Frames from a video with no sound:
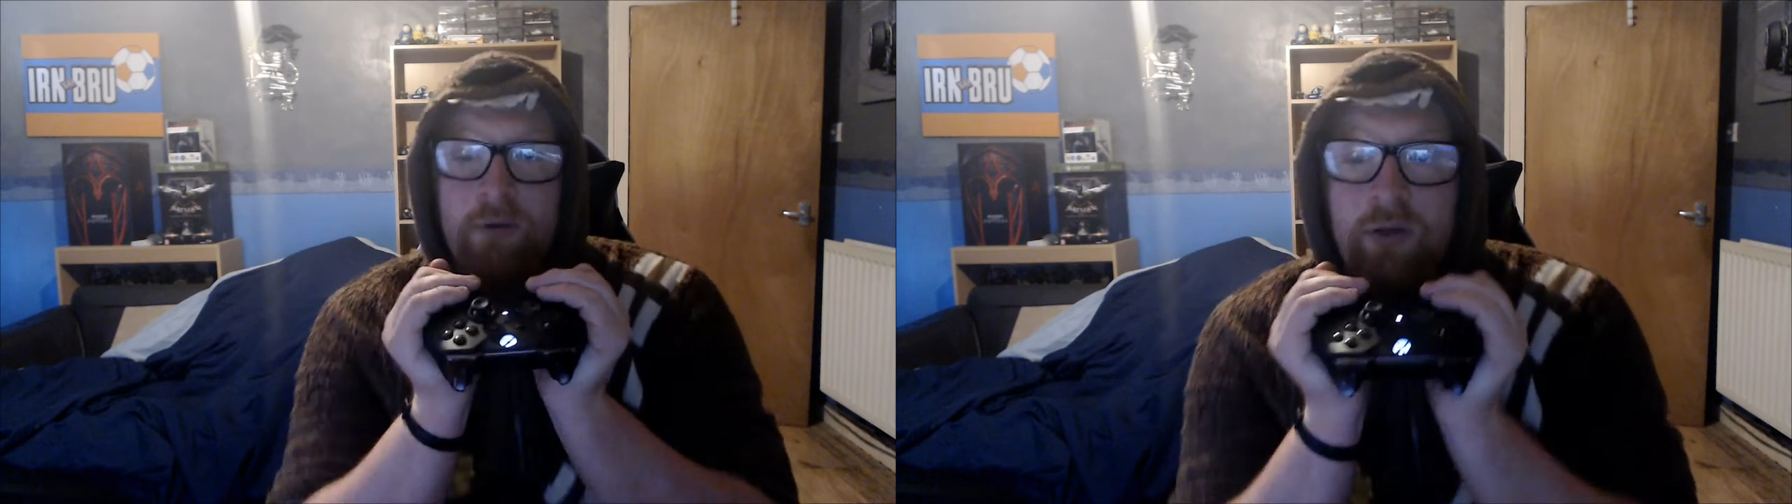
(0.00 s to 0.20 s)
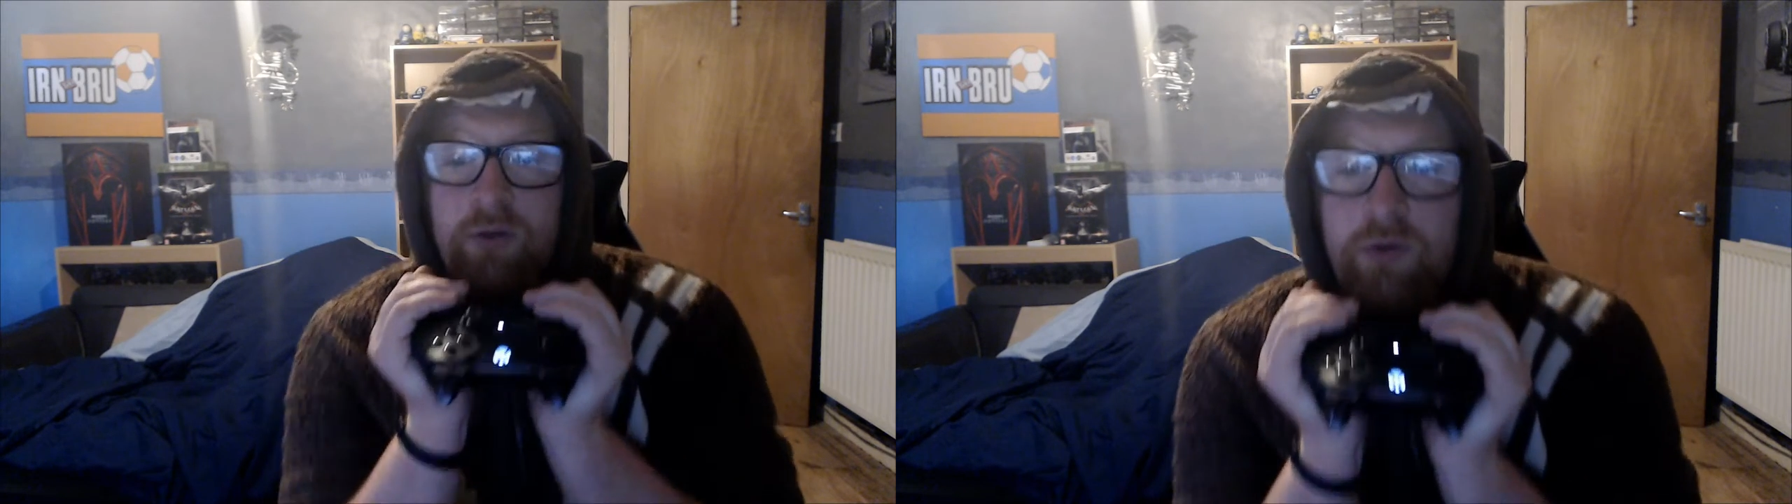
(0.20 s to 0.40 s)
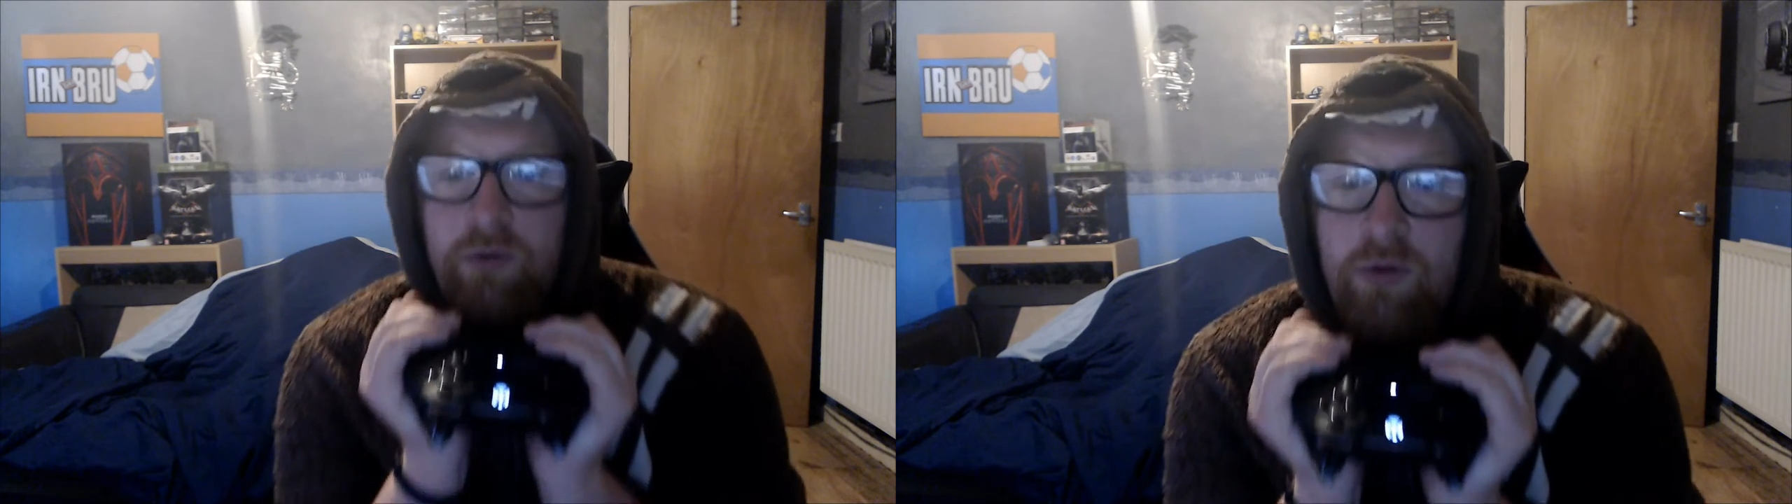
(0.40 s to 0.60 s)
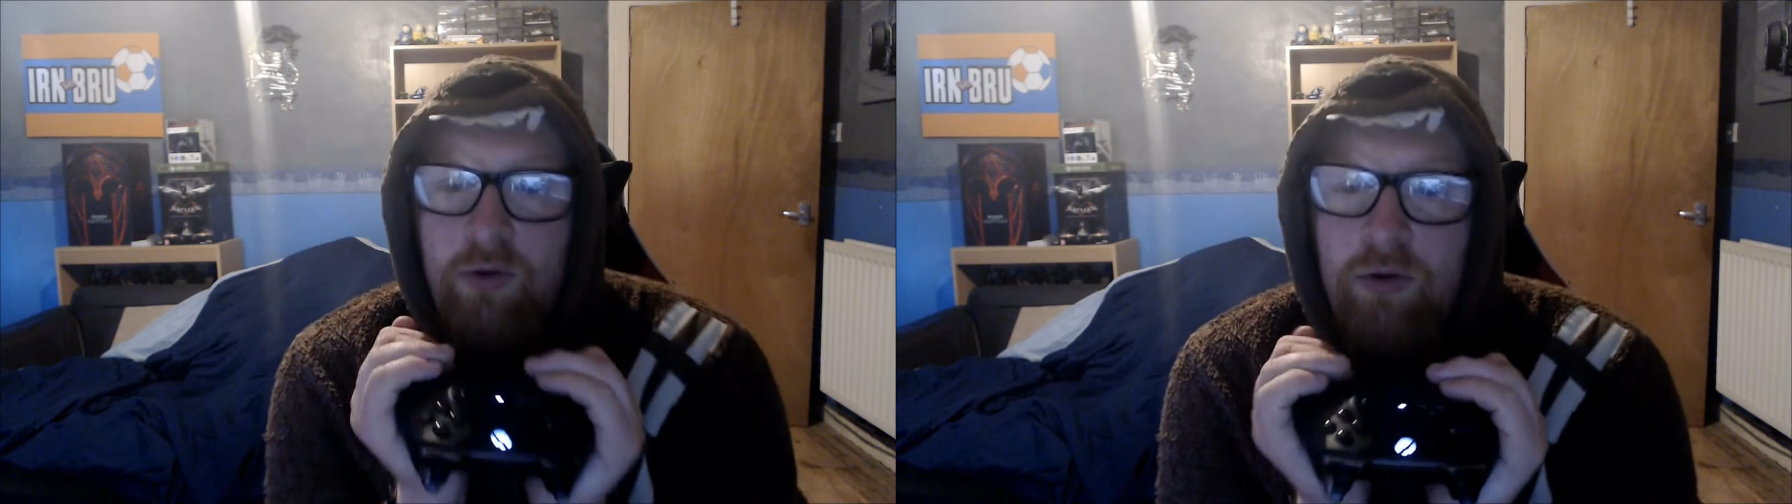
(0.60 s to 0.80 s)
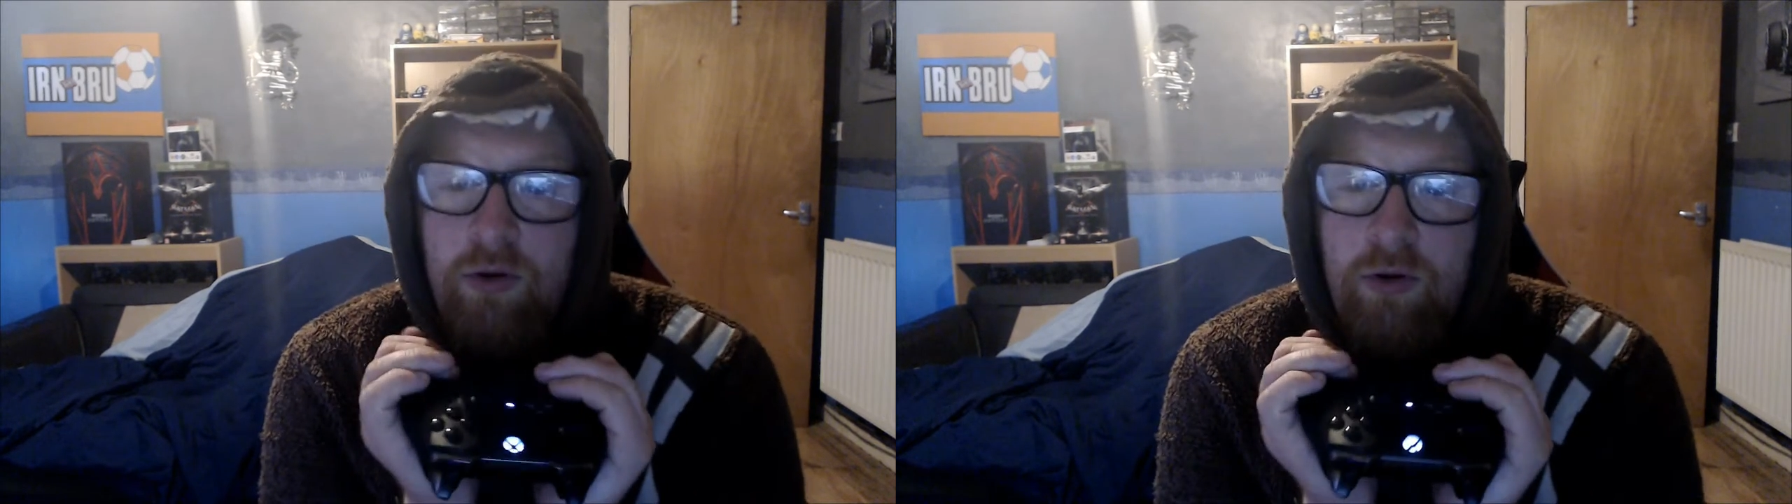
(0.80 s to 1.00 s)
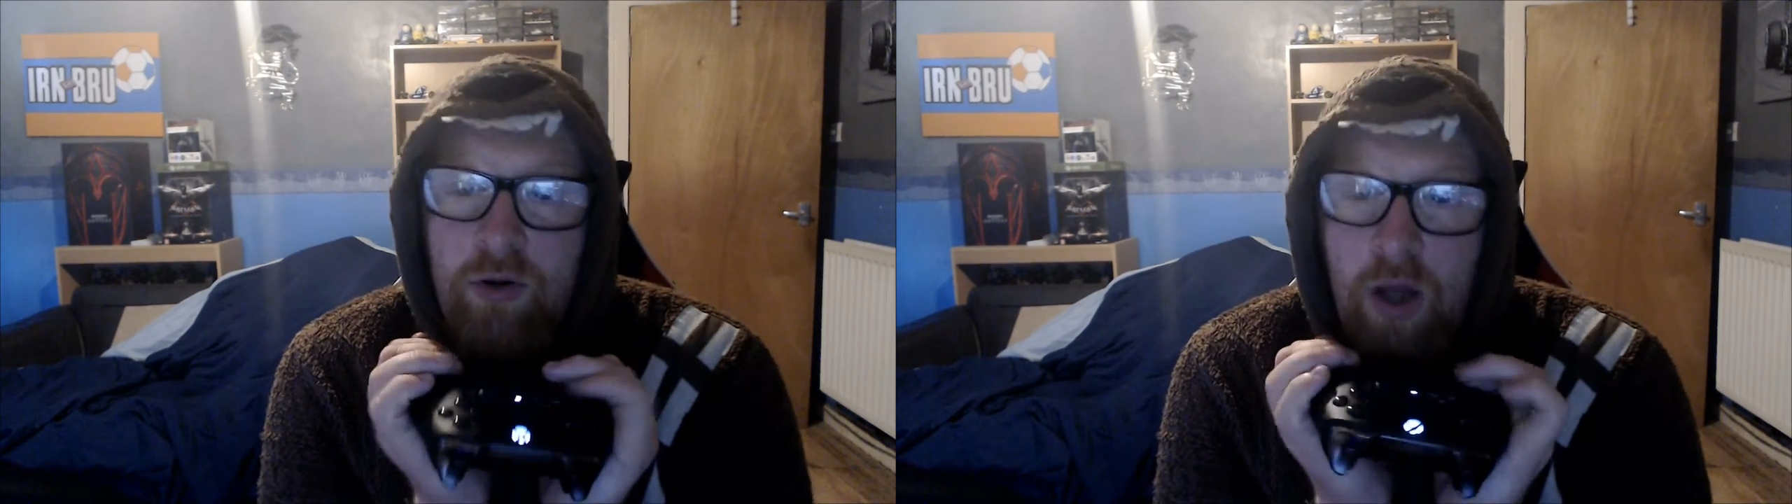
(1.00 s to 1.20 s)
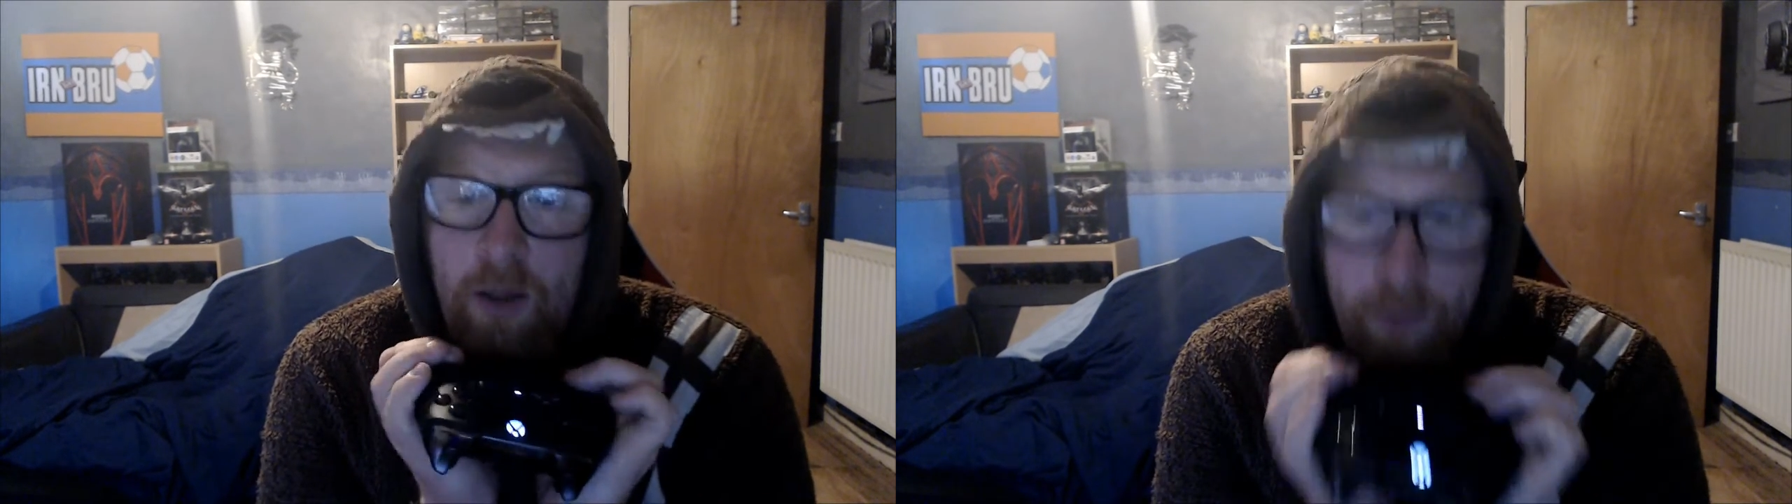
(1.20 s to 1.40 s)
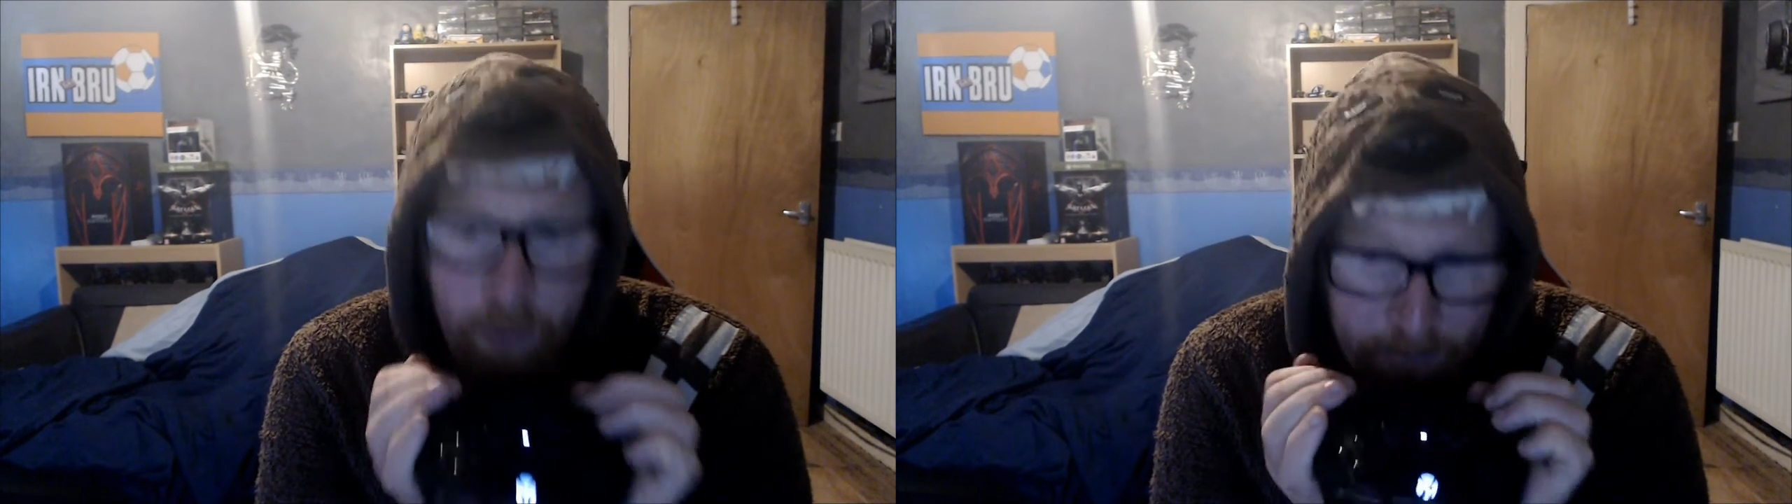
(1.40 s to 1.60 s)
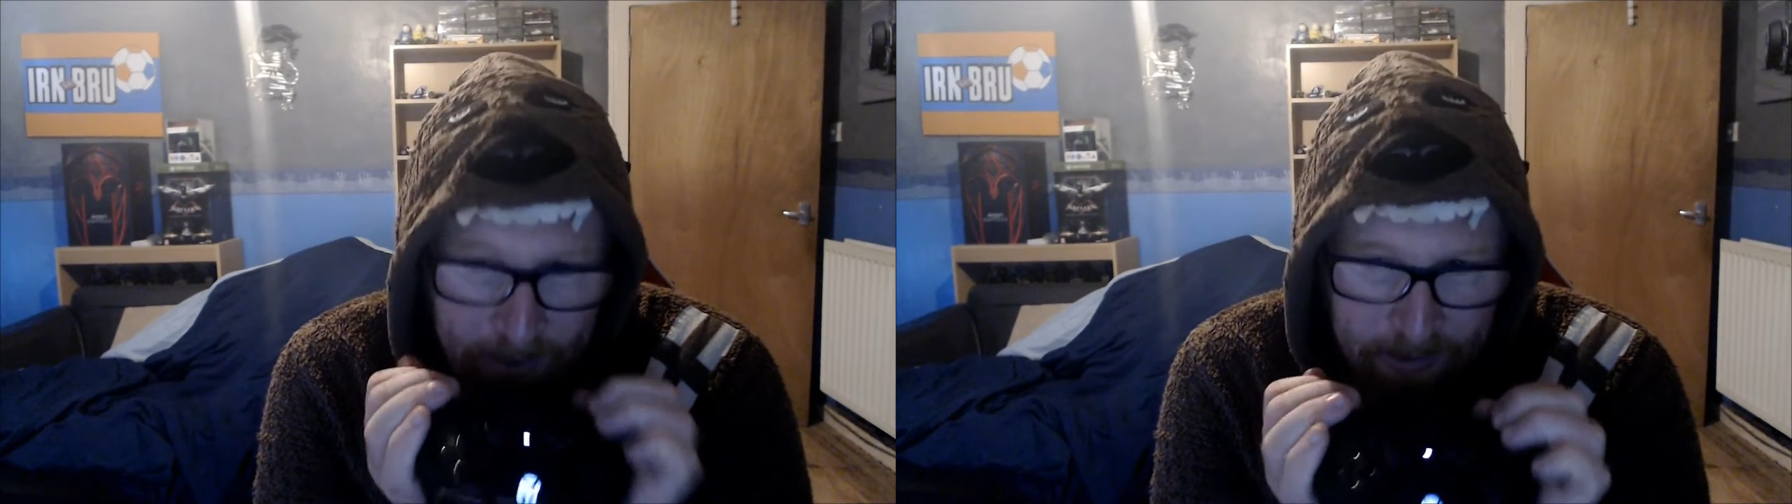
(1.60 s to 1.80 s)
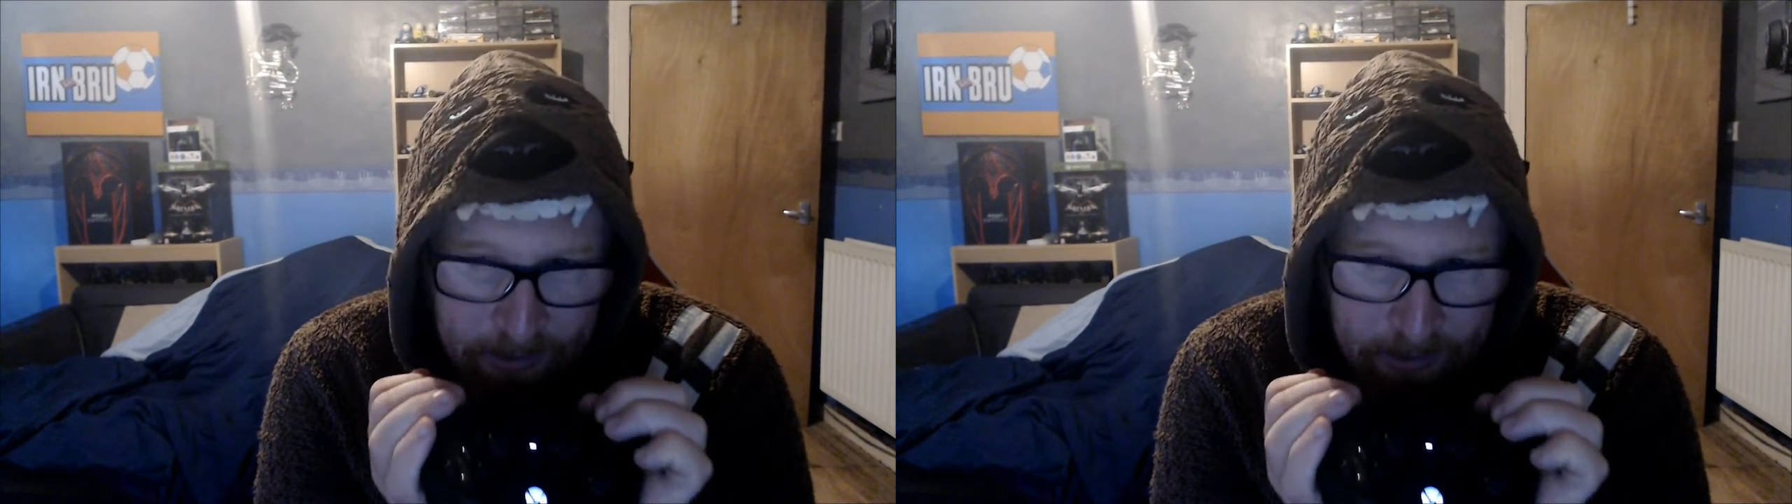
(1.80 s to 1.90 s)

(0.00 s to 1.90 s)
to, important thing I